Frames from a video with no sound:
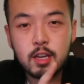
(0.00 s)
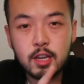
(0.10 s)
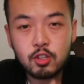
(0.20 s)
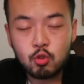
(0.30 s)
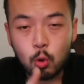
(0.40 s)

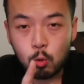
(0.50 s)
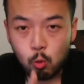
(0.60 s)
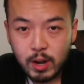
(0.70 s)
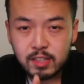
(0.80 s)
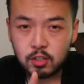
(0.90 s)
is your
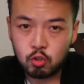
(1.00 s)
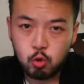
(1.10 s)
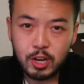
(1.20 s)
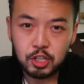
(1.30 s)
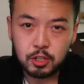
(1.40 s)
greatest
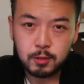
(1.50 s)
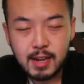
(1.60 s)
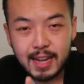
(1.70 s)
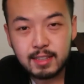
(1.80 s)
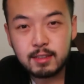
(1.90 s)
treasure,
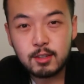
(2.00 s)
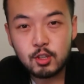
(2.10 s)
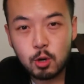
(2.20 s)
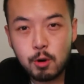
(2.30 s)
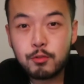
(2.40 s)
and it
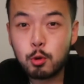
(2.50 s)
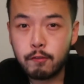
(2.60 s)
deserves